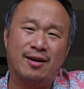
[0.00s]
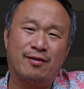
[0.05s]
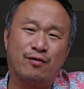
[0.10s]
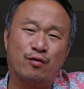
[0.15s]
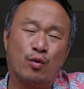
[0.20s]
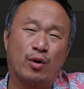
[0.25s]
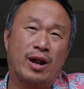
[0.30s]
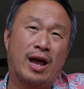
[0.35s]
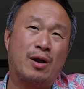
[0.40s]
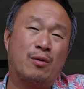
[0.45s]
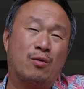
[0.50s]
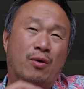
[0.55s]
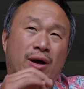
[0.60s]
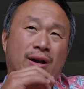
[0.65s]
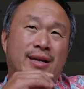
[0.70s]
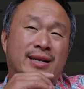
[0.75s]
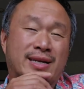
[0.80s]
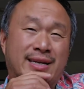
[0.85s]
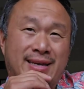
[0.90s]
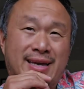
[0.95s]
of what I
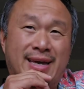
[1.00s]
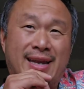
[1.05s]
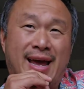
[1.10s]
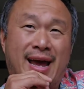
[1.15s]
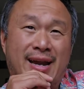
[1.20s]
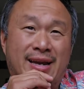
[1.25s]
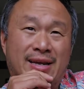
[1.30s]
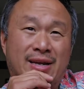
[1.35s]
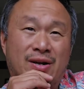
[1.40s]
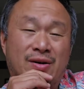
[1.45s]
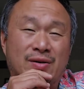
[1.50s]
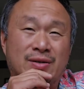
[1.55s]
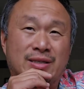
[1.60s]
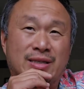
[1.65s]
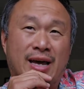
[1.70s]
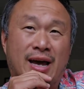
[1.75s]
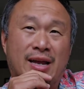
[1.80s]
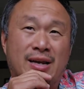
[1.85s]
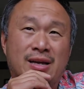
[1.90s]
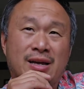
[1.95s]
wanted to get at here is
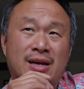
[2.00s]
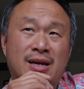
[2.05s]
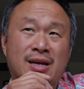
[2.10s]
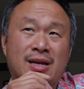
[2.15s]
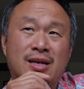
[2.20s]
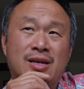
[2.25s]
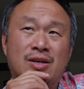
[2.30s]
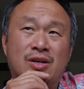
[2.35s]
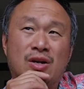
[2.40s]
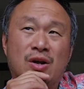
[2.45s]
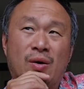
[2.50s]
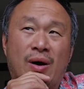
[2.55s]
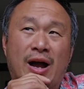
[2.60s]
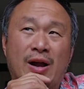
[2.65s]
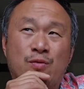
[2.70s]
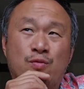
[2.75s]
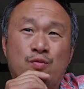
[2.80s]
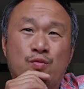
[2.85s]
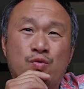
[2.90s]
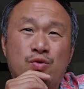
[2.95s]
that, you know,
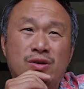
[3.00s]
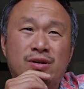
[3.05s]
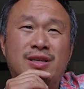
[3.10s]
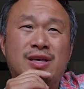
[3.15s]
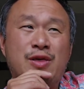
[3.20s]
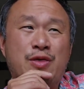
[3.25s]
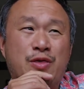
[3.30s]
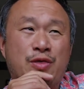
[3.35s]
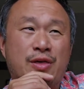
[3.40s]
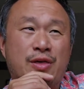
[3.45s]
I really